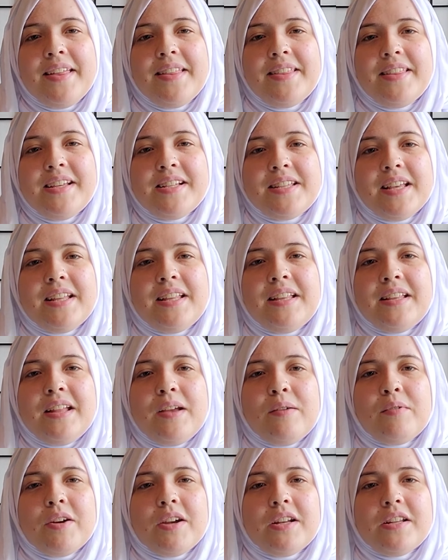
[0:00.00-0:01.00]
they said that they
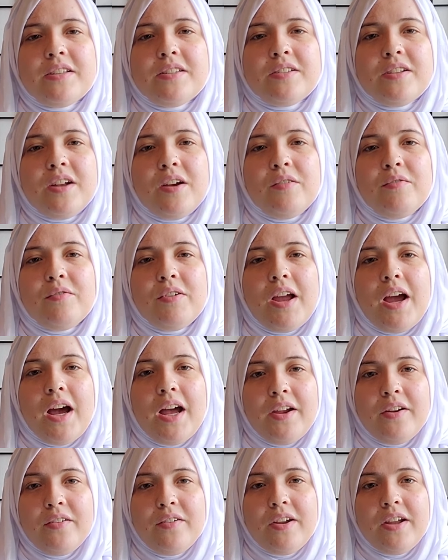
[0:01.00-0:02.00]
were going to start
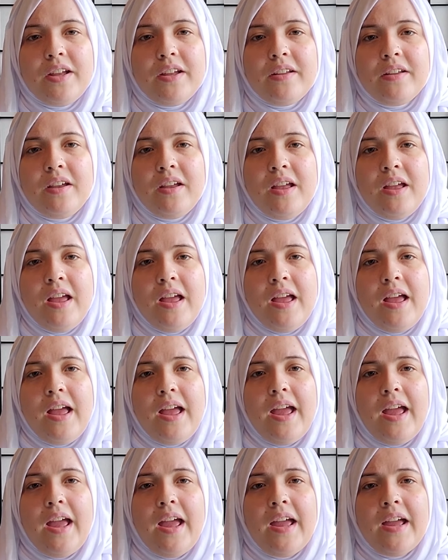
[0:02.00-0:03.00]
rehiring
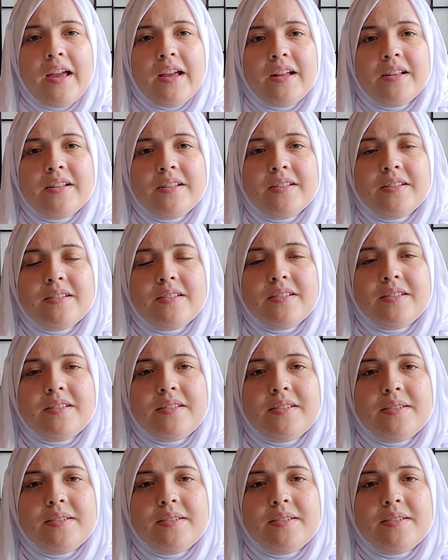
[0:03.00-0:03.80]
and